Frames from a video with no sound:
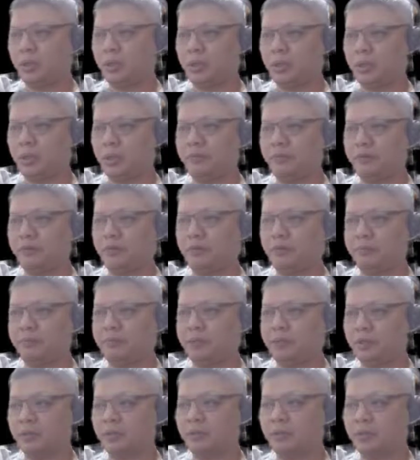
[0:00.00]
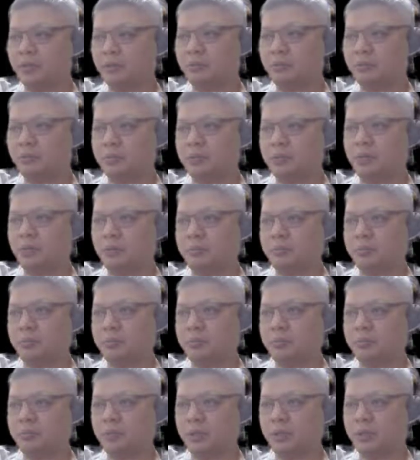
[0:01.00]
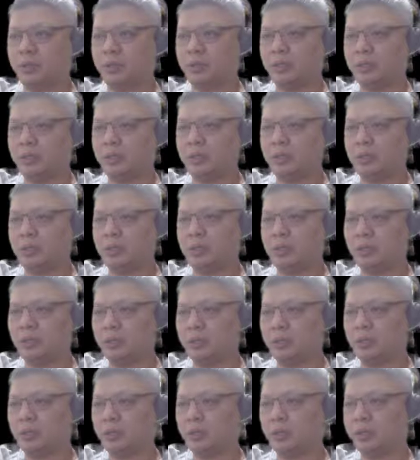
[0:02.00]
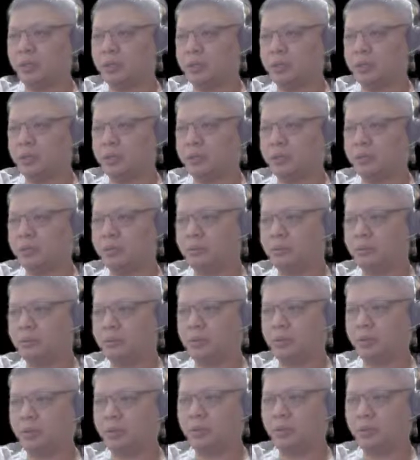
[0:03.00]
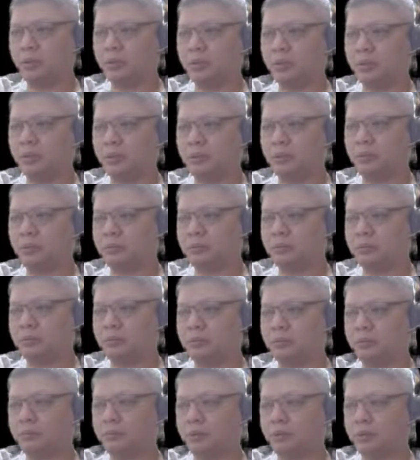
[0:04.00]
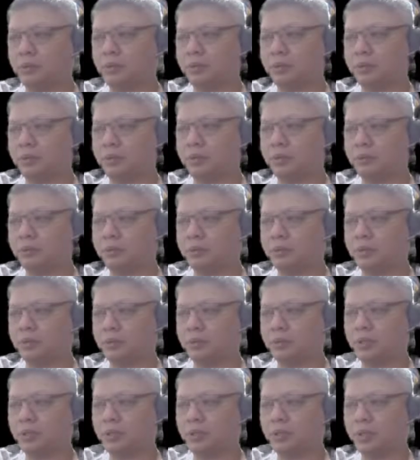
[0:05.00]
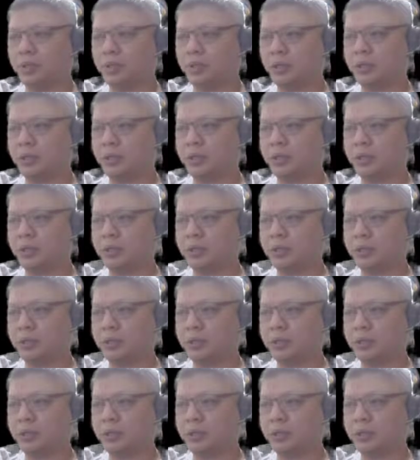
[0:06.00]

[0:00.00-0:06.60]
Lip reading: A5 plus 6 would not be a good idea either, because red will continue to attack.